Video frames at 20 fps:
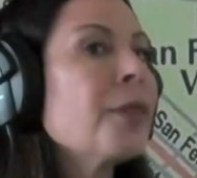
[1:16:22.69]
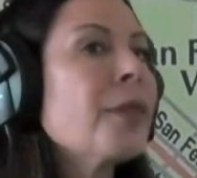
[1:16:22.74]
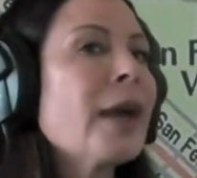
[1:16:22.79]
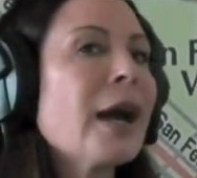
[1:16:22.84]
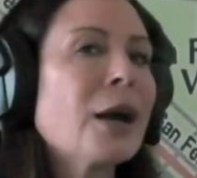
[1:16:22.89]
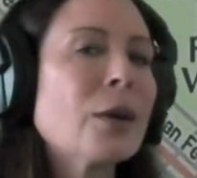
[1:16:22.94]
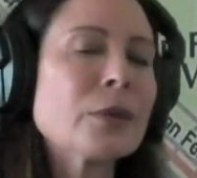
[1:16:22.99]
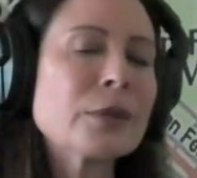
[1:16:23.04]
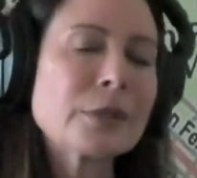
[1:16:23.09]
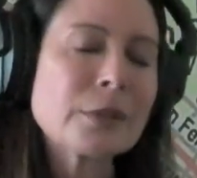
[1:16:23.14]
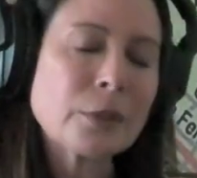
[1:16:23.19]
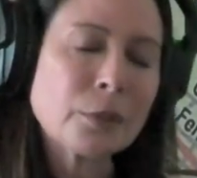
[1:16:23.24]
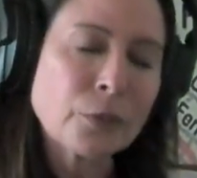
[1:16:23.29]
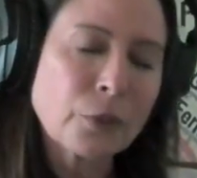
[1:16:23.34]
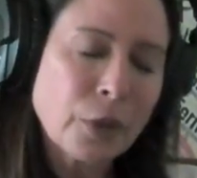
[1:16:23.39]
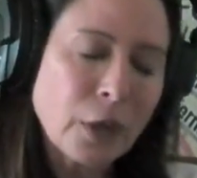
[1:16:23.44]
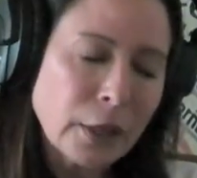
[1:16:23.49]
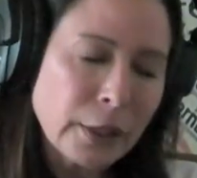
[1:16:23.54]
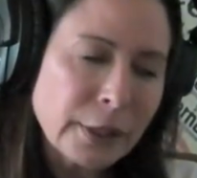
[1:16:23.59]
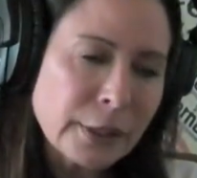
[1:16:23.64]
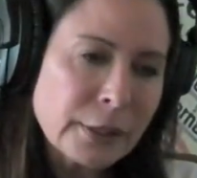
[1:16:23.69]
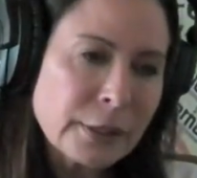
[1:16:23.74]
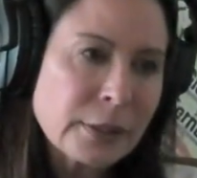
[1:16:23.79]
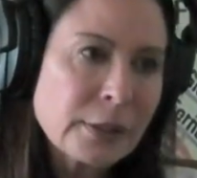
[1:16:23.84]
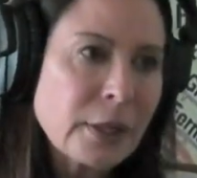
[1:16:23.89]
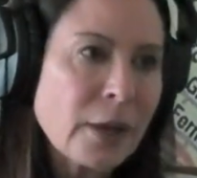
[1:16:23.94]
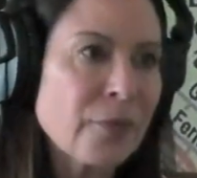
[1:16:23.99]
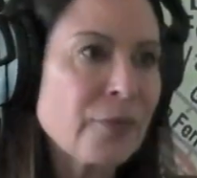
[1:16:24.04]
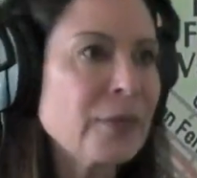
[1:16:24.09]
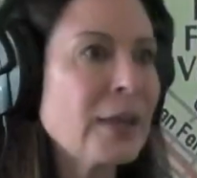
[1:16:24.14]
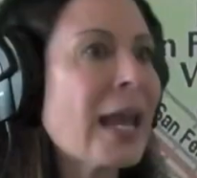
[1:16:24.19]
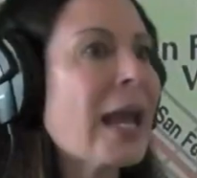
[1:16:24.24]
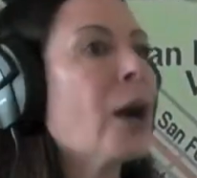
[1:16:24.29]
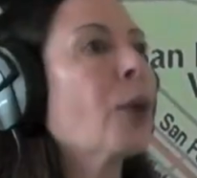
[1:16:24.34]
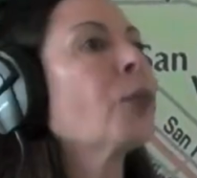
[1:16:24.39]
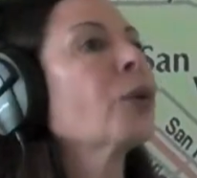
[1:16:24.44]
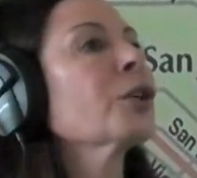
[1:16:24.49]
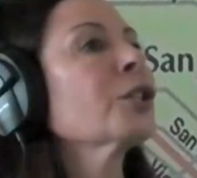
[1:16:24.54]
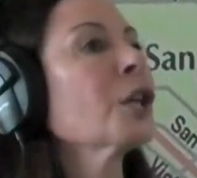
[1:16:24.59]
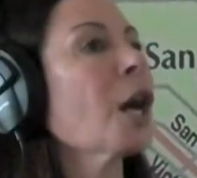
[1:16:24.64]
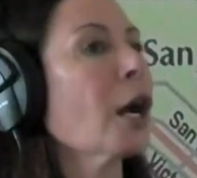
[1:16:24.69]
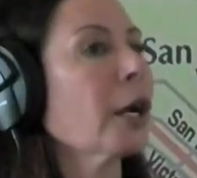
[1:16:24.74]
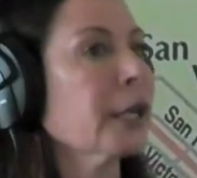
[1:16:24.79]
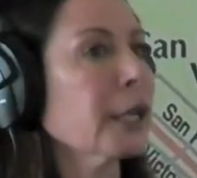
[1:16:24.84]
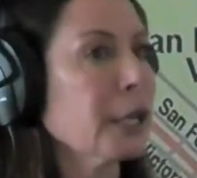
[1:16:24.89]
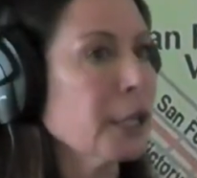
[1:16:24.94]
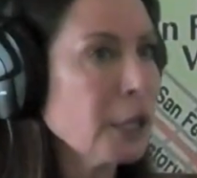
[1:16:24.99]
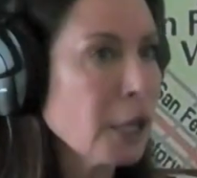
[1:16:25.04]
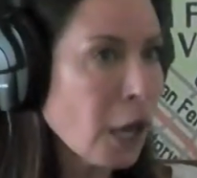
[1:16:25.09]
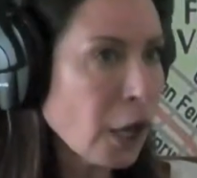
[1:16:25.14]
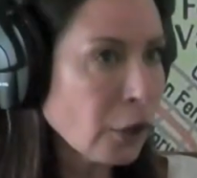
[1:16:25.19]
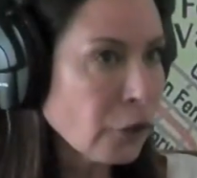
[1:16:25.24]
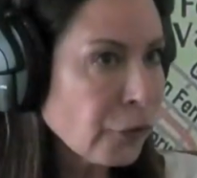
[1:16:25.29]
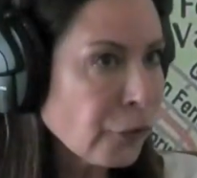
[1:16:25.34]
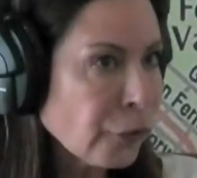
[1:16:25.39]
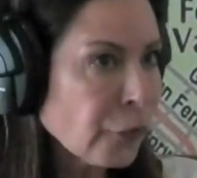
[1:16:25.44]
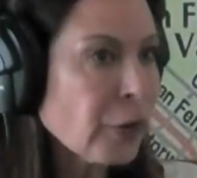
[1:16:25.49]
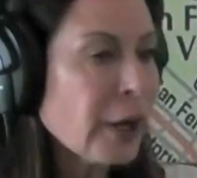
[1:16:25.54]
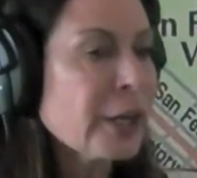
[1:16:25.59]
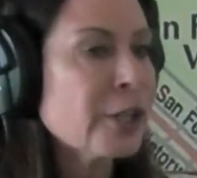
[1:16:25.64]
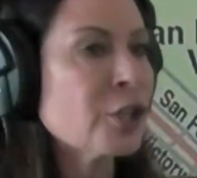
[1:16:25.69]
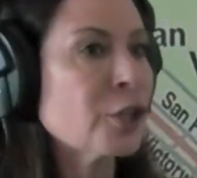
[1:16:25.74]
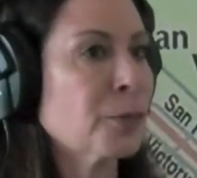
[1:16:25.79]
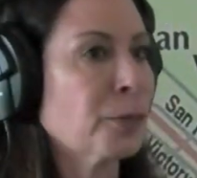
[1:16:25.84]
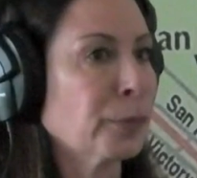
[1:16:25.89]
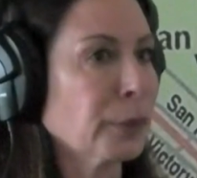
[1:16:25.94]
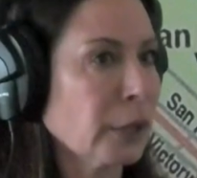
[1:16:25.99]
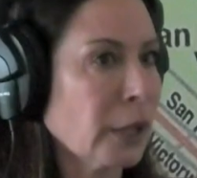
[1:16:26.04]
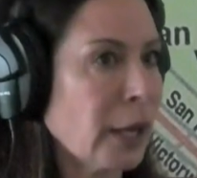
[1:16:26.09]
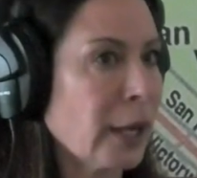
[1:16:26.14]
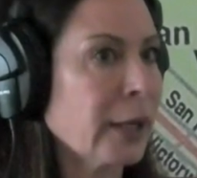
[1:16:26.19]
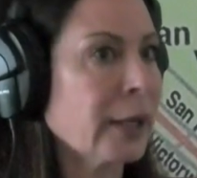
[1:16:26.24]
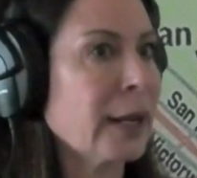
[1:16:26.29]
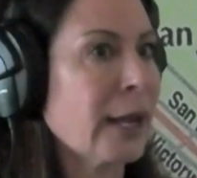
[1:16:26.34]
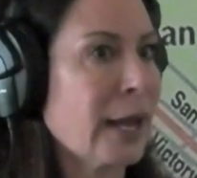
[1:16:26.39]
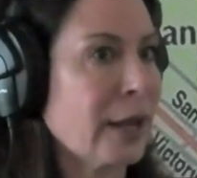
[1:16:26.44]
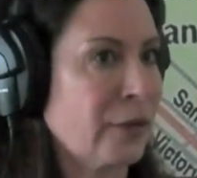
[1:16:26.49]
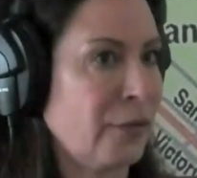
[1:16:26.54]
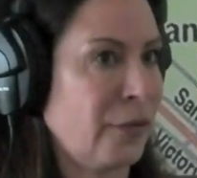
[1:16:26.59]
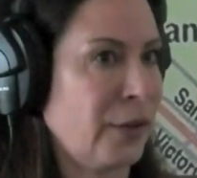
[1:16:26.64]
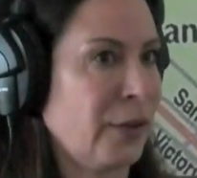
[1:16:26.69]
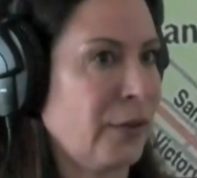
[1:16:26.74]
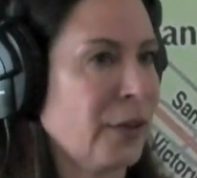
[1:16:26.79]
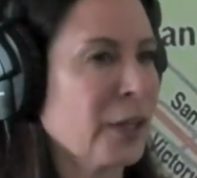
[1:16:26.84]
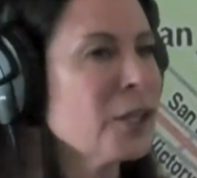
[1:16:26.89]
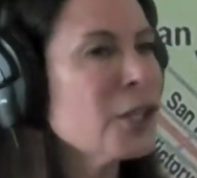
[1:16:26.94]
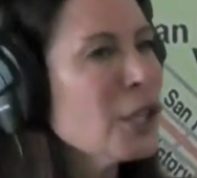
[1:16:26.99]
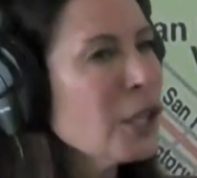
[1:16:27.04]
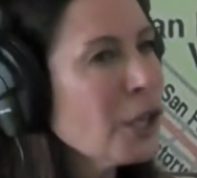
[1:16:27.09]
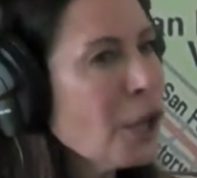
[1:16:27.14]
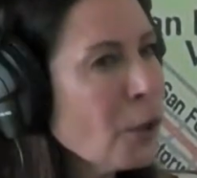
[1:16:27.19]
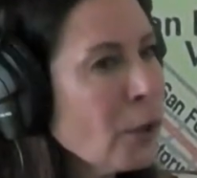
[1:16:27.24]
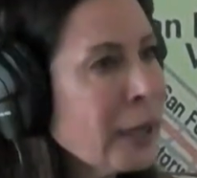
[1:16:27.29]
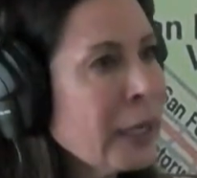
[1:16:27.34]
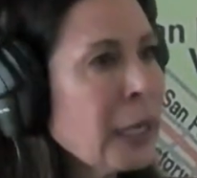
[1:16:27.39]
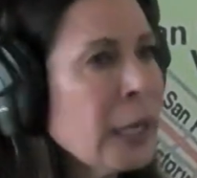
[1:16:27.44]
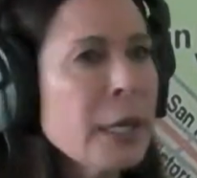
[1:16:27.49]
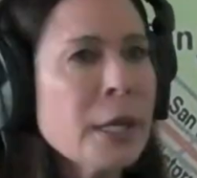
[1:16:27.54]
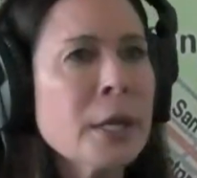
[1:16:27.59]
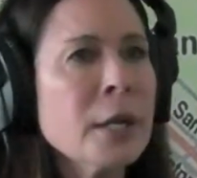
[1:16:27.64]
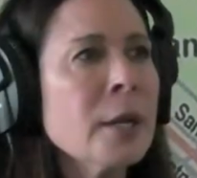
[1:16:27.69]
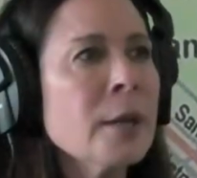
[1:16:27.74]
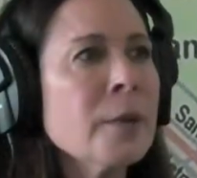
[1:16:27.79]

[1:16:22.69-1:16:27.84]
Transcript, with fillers: That was some rockin' stuff. Now we're talking young, fresh blood at Vivid. Do you know... and